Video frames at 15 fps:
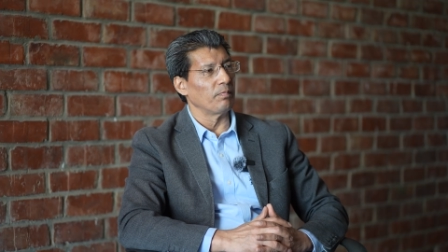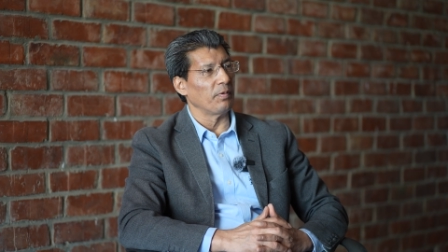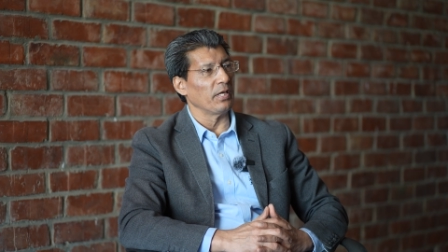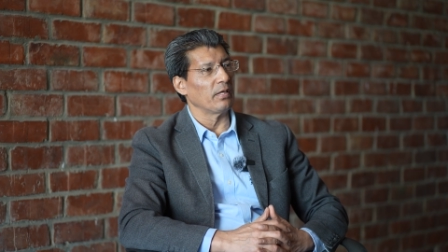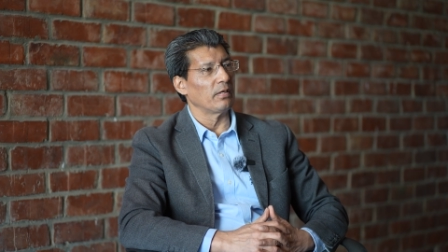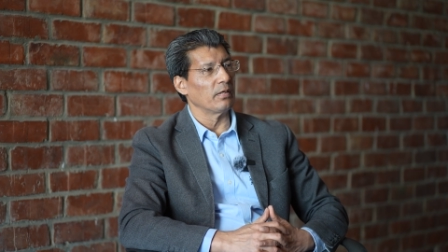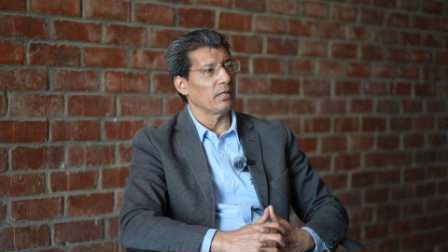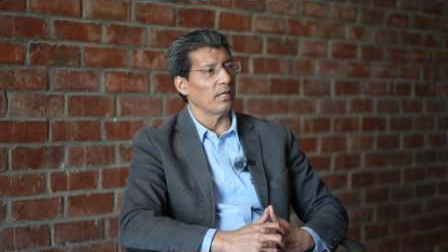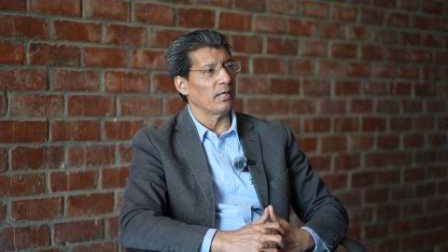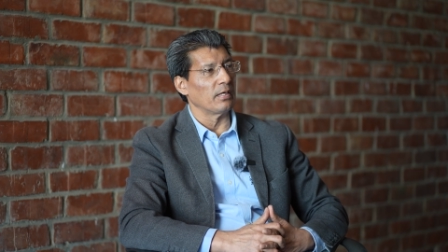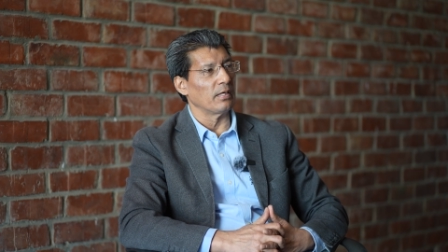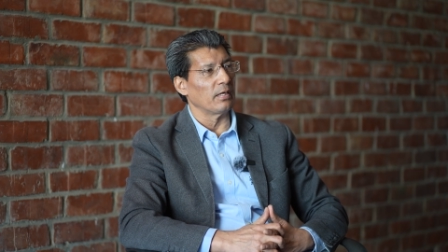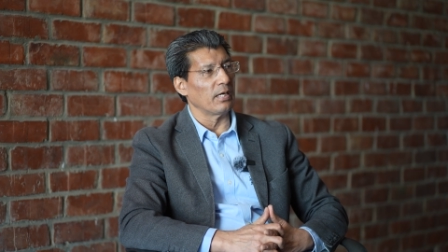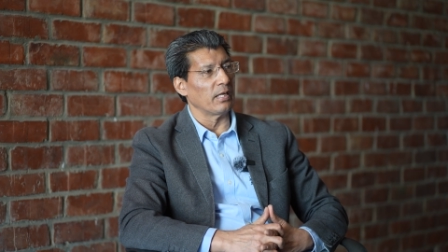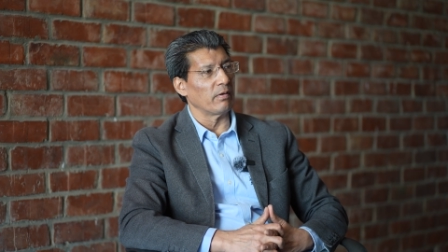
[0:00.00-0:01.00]
big
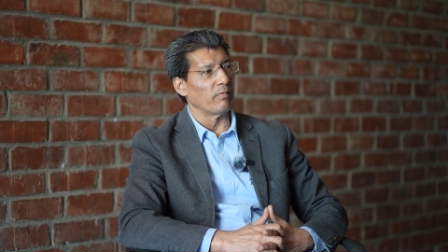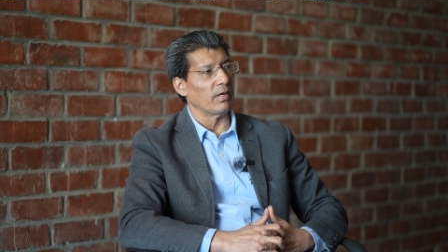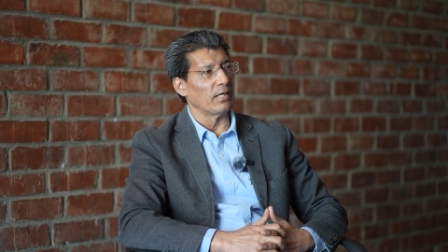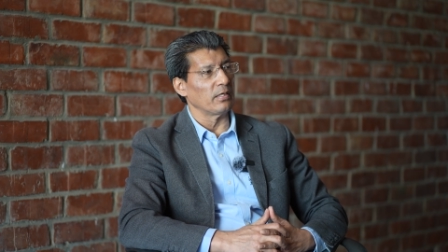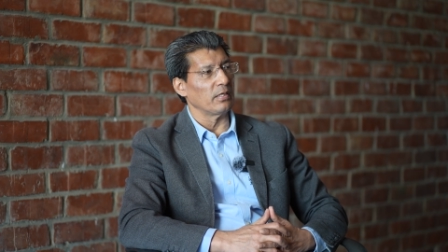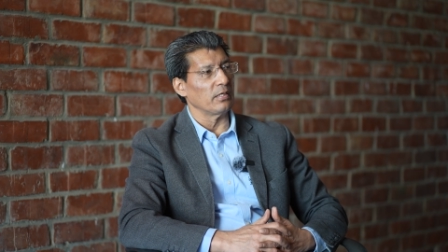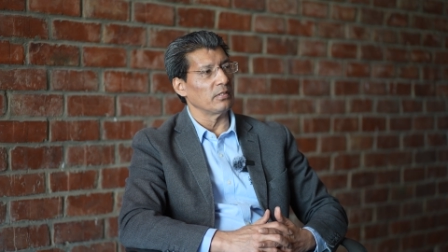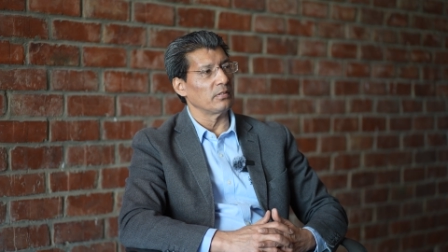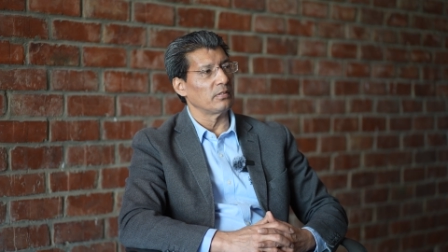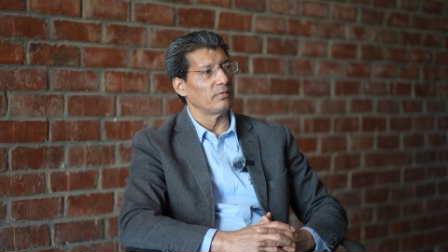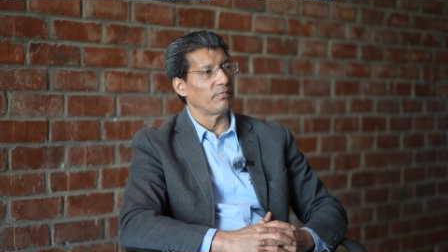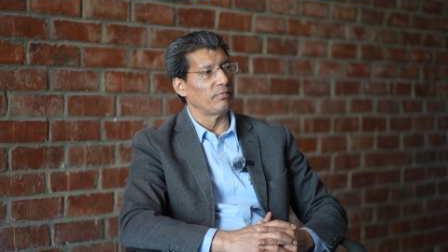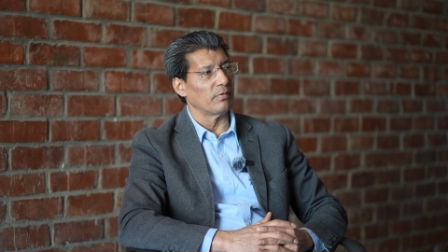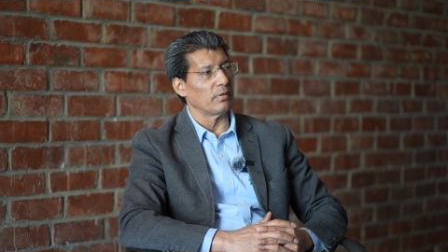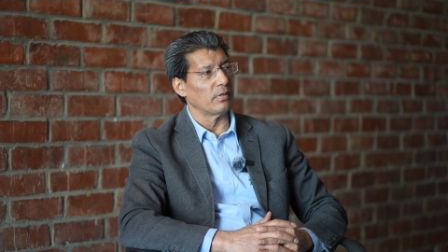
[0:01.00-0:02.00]

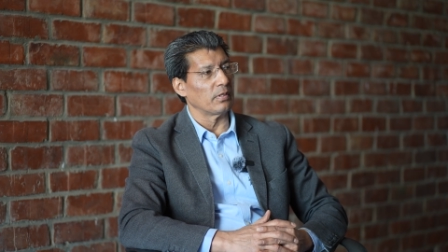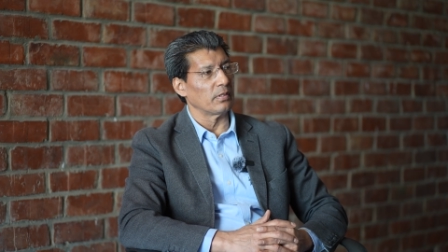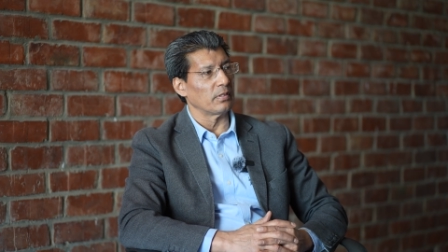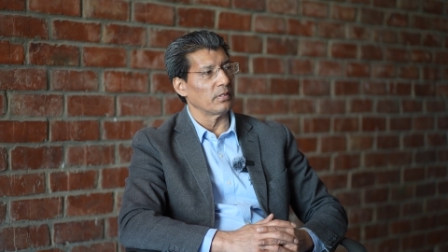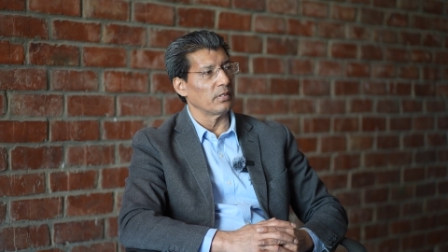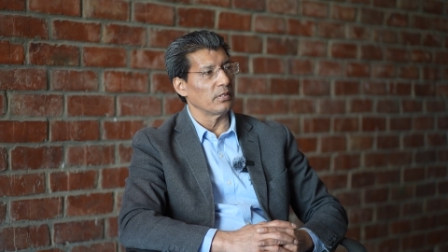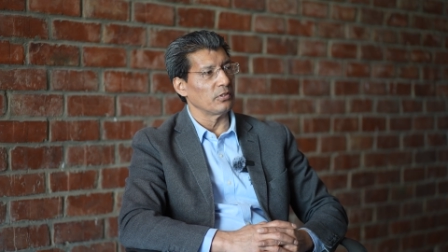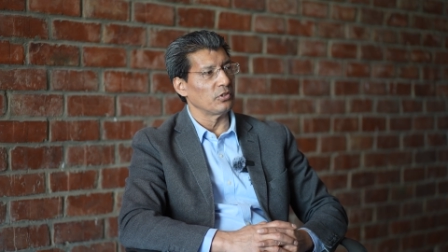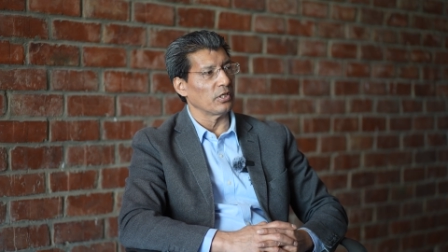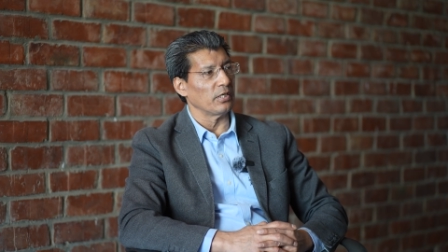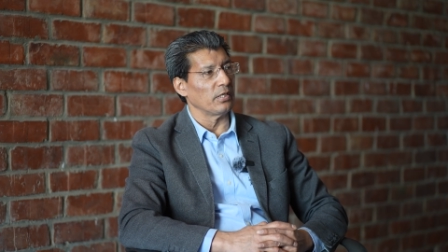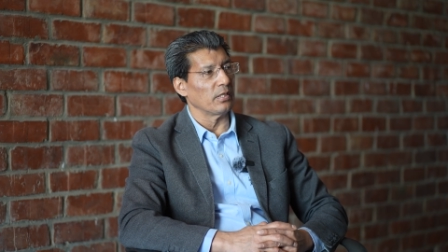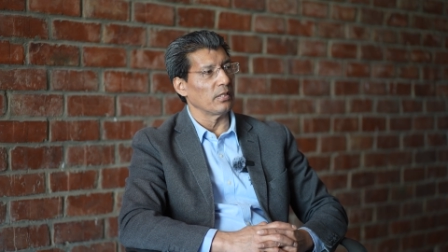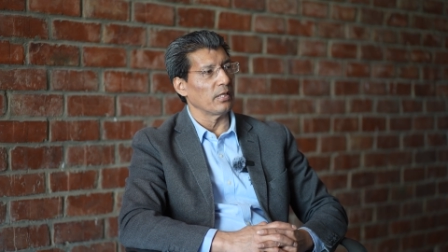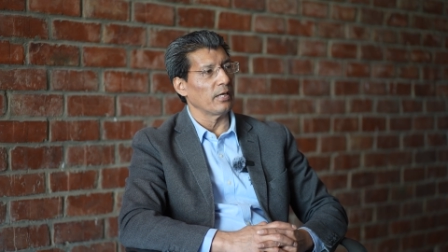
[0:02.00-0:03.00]
advantage for
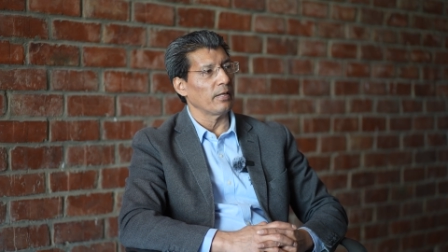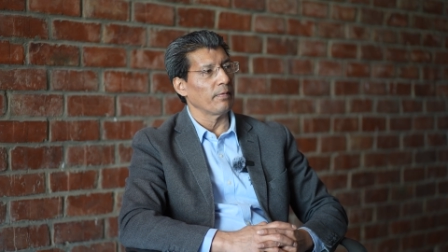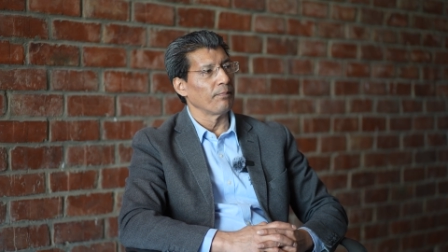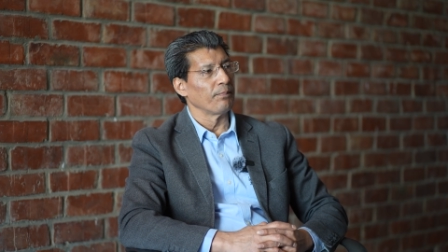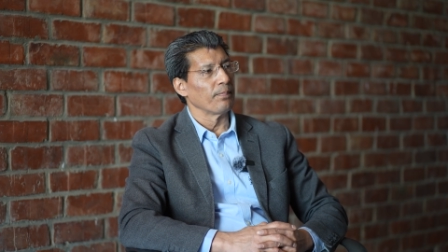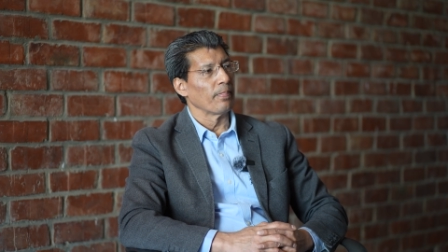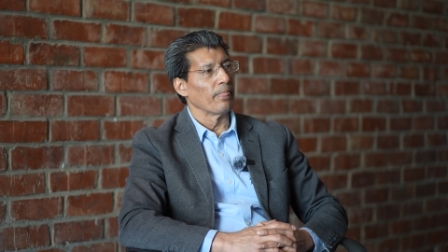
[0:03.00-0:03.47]
China there.